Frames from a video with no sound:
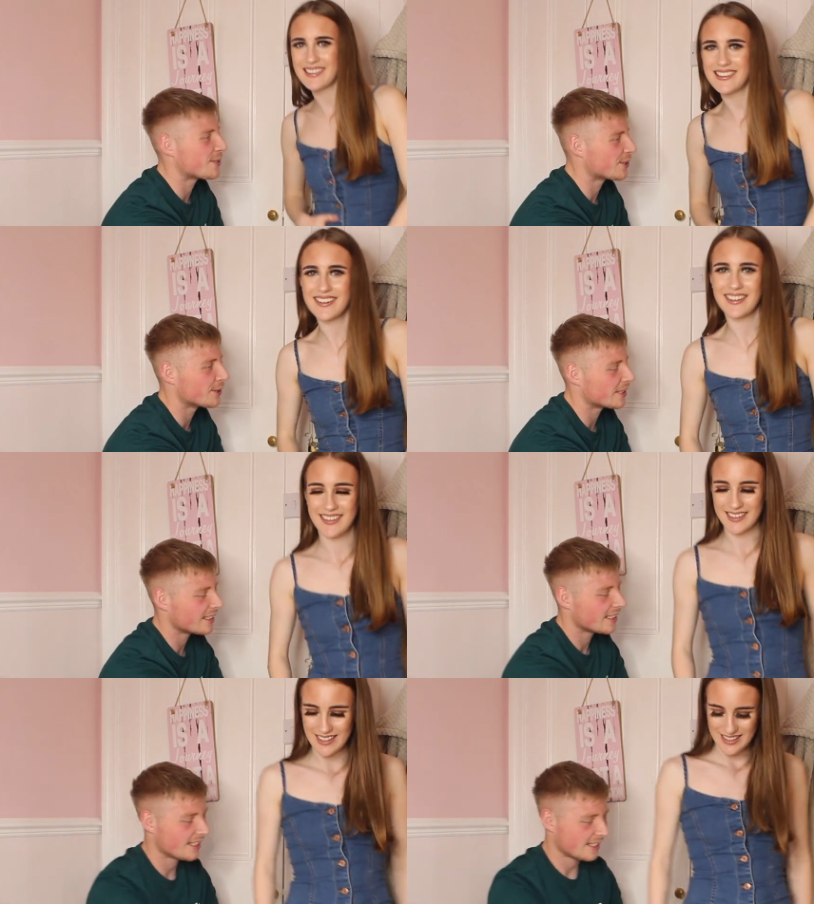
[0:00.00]
Speaker 1: I'm joking.
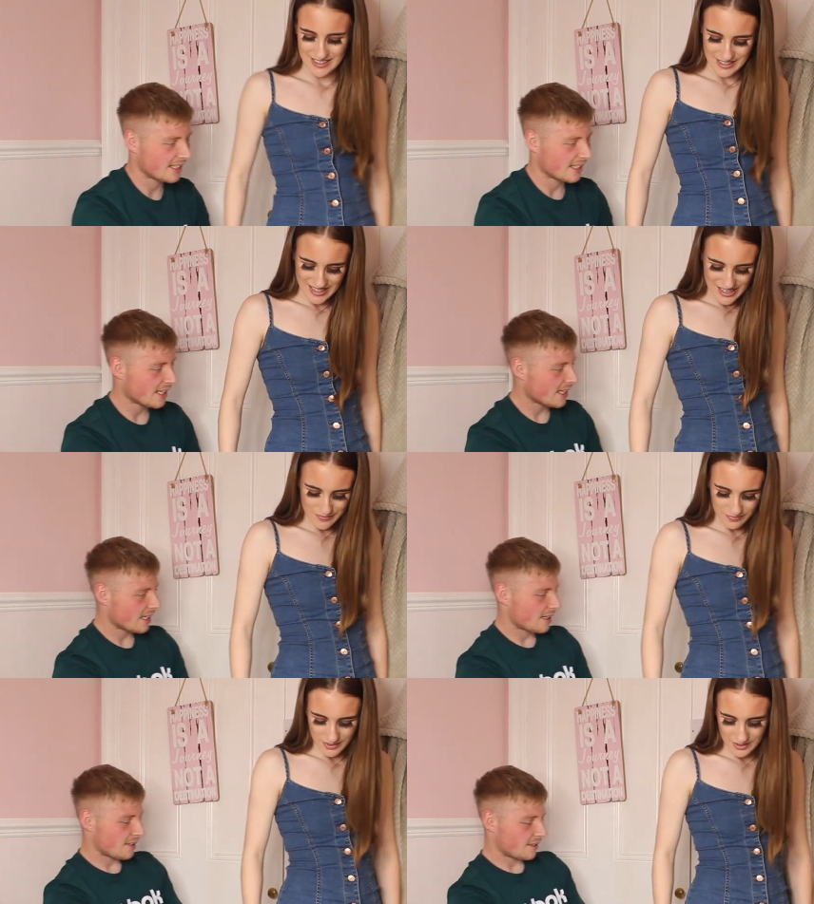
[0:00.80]

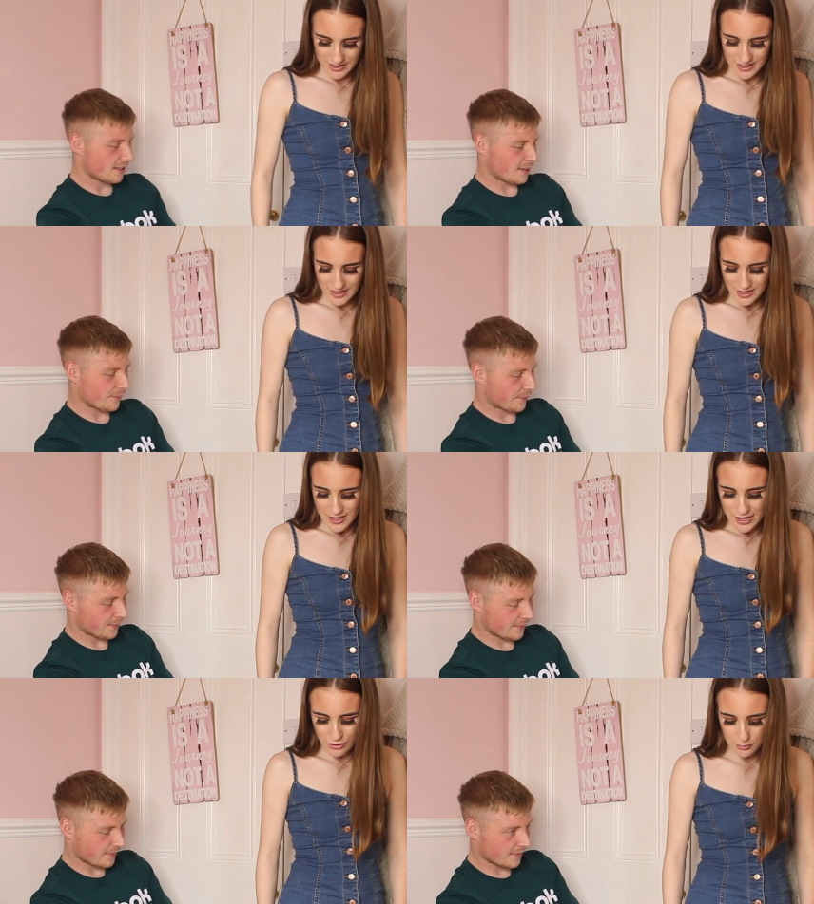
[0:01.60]
Um,
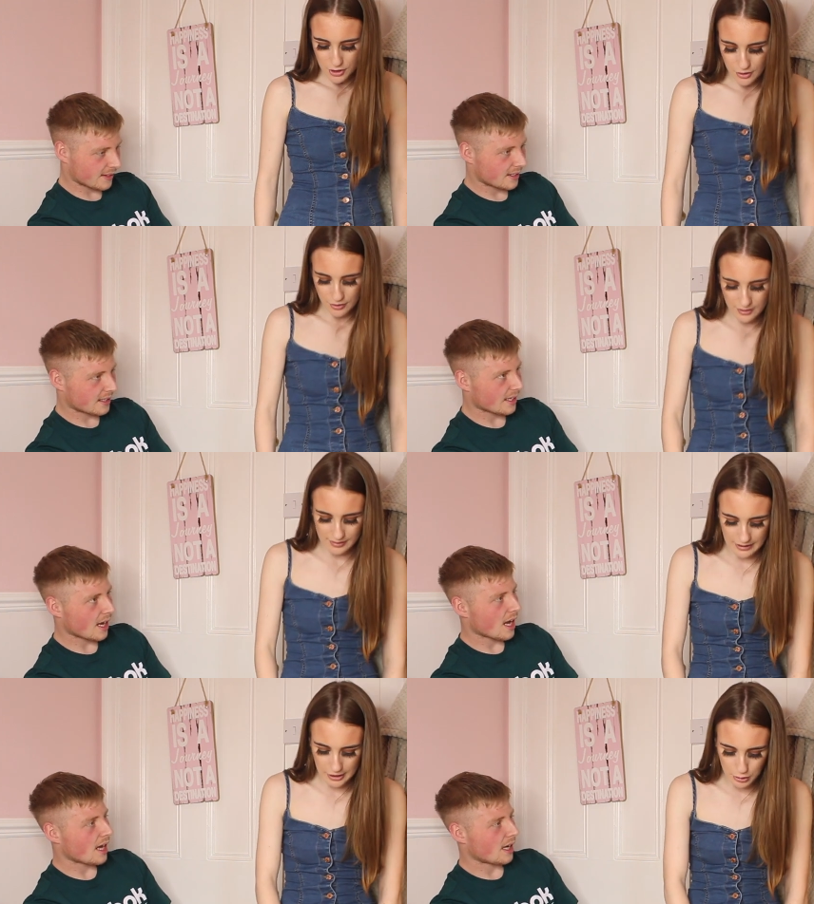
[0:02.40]
it's from New Look. It's
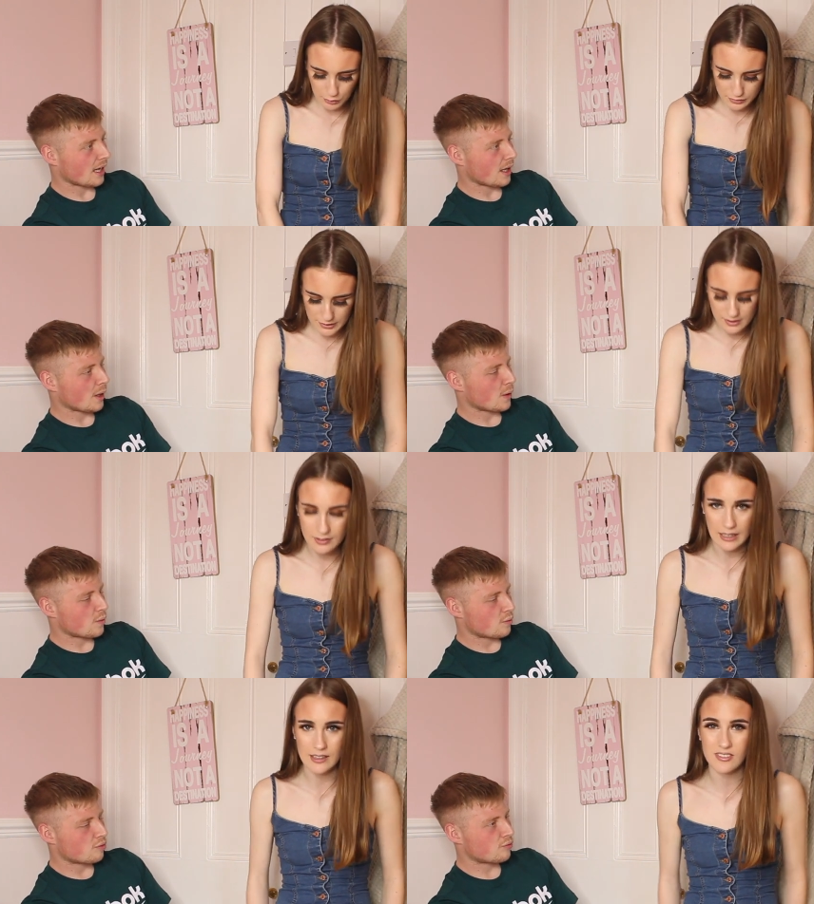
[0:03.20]
like a lovely
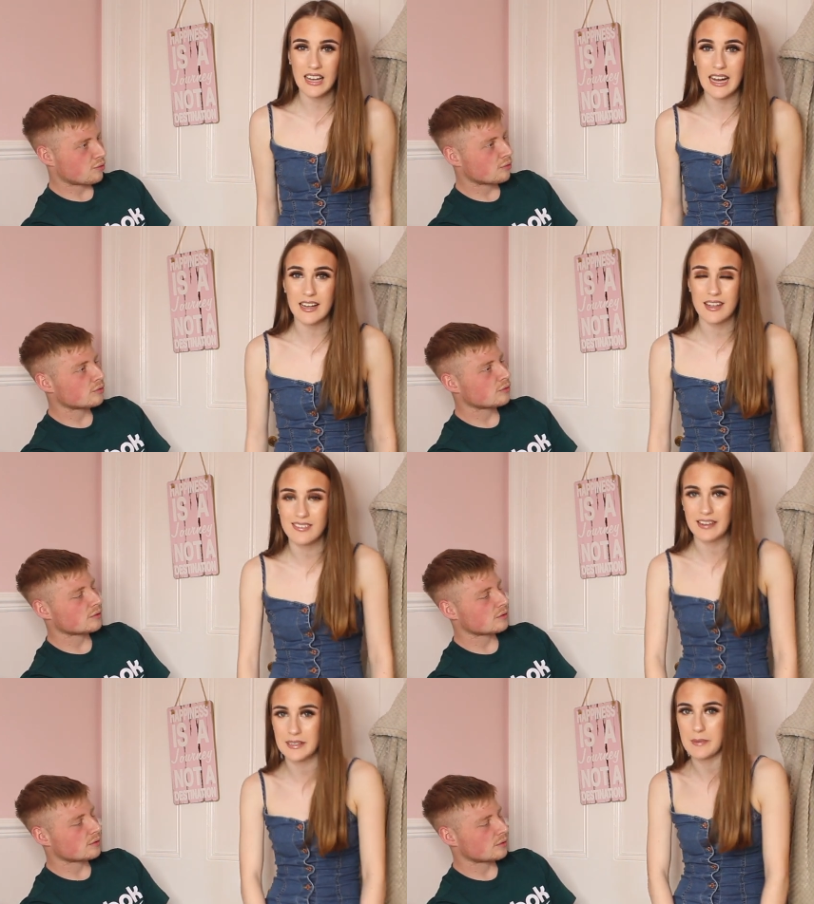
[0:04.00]
kind of darky
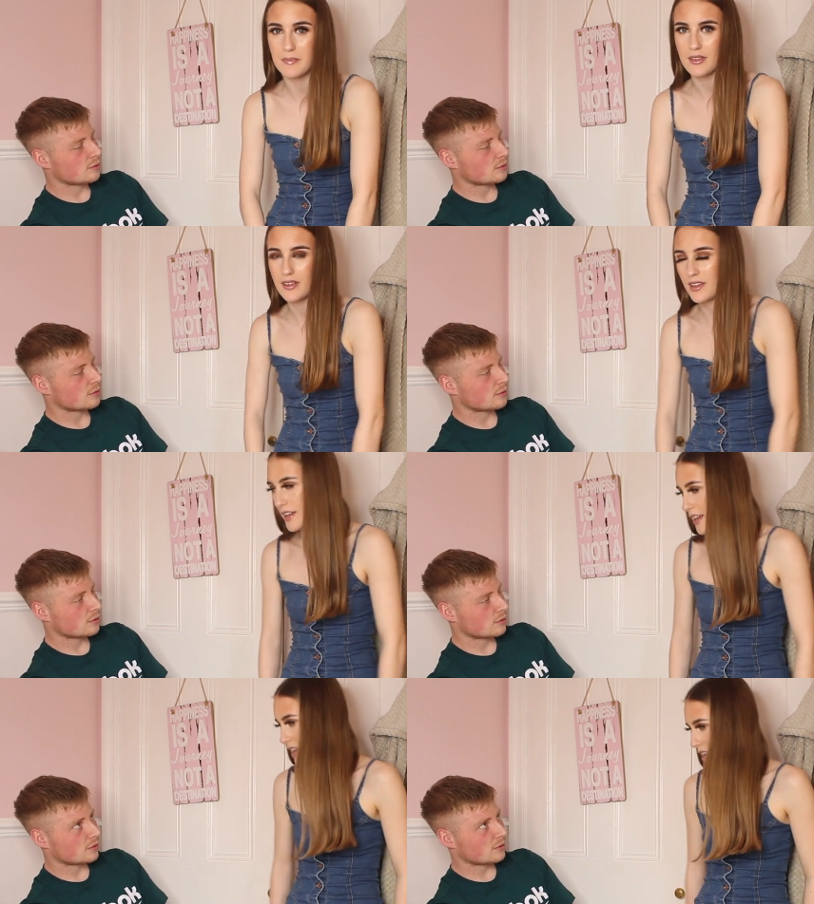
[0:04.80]
denim
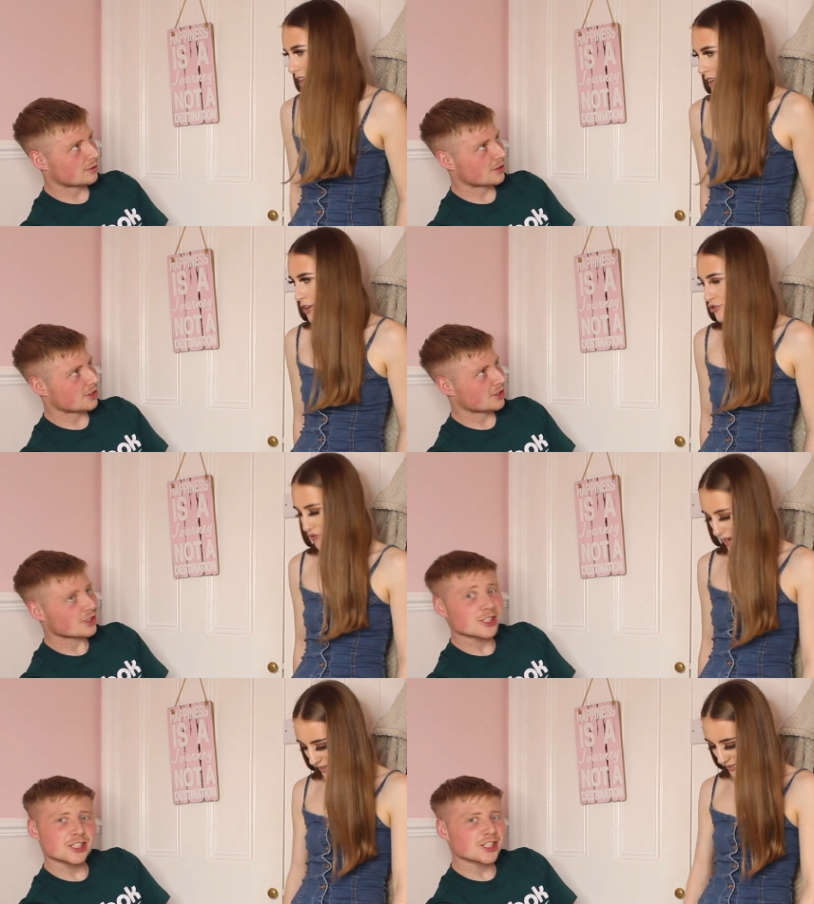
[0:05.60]
a
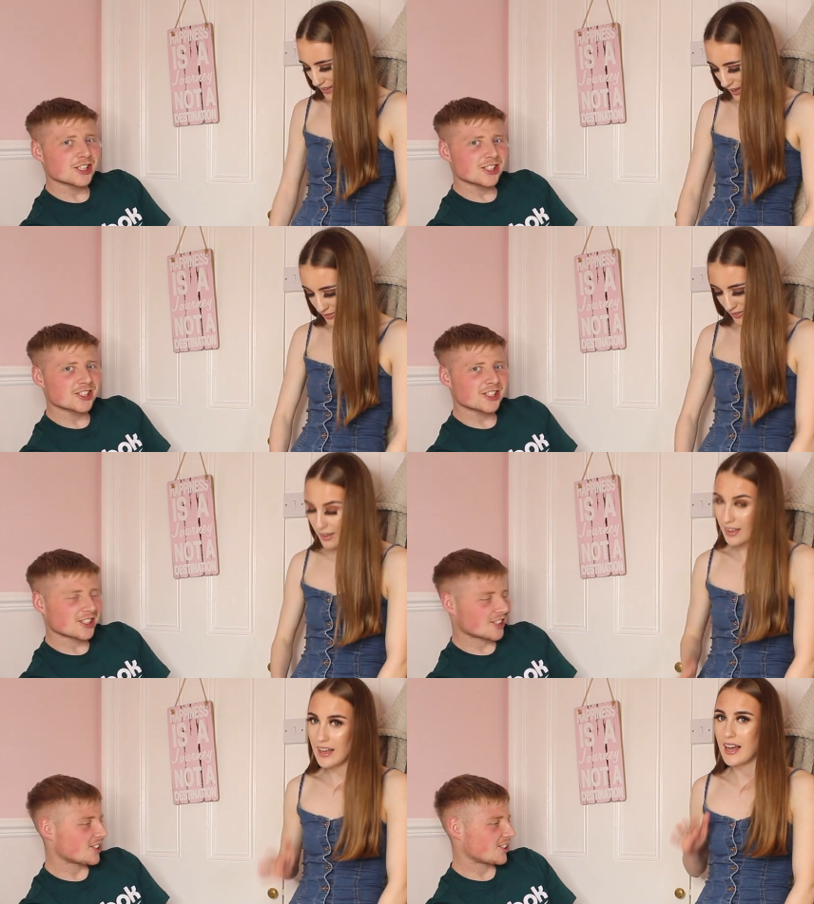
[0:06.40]
dress, and
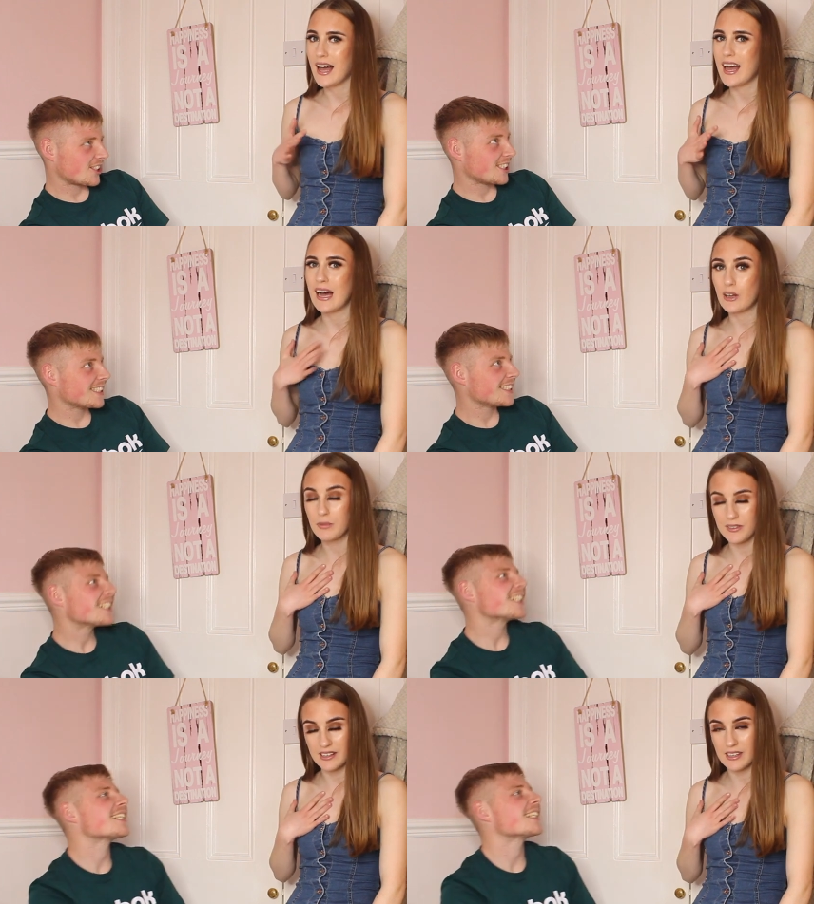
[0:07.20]
I love
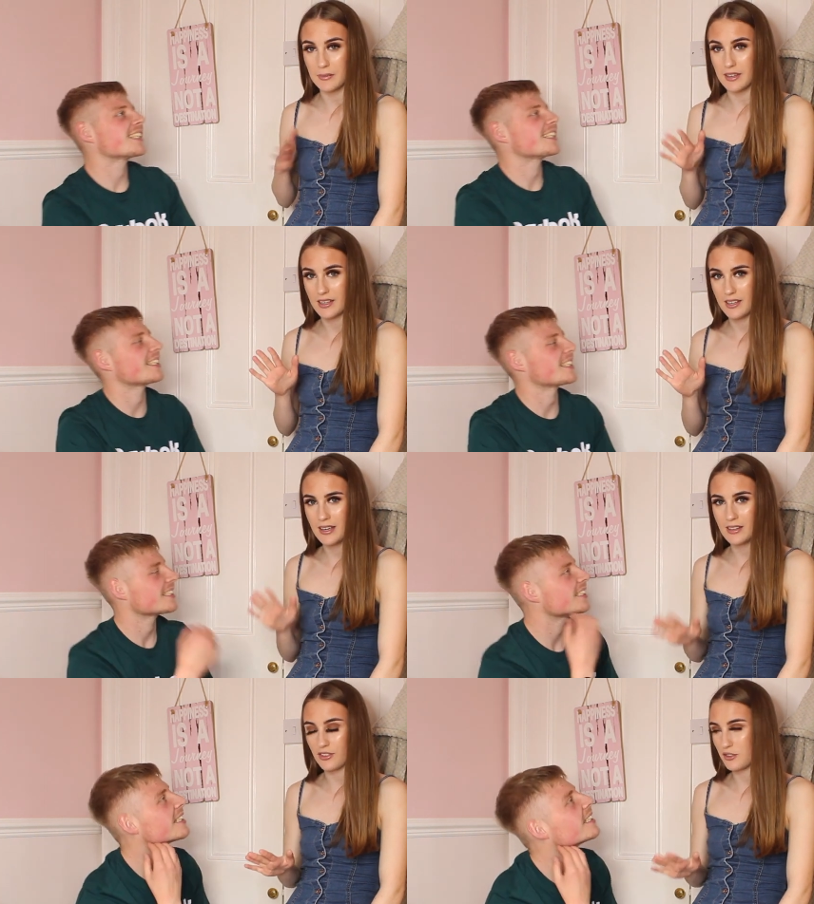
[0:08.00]
my denim
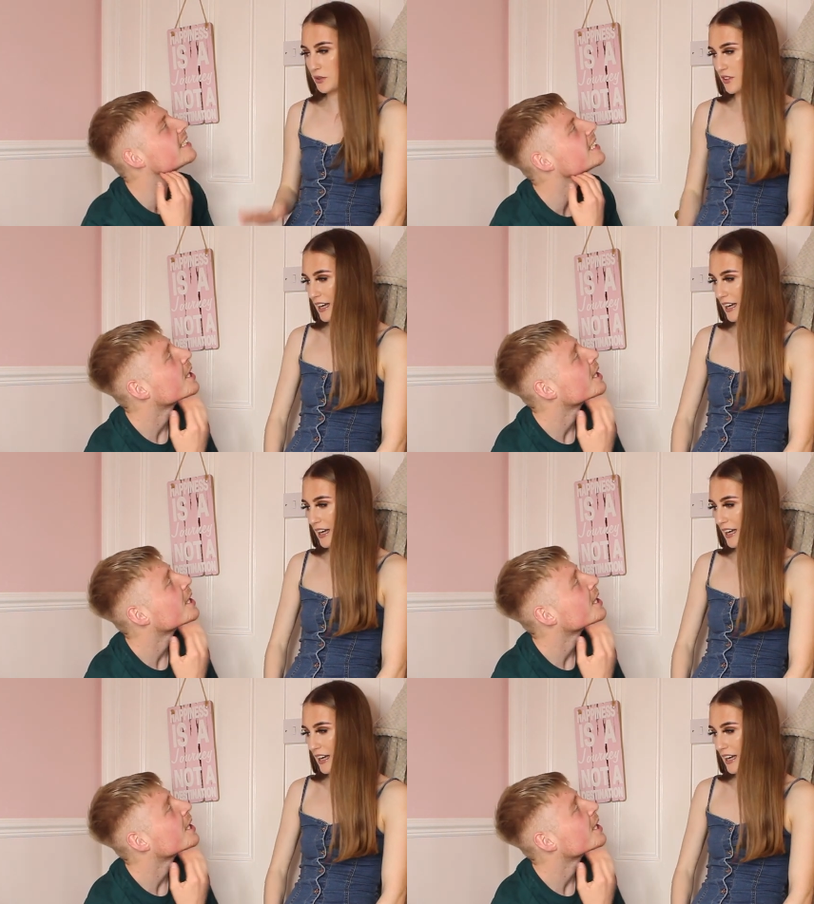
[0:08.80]
in the summer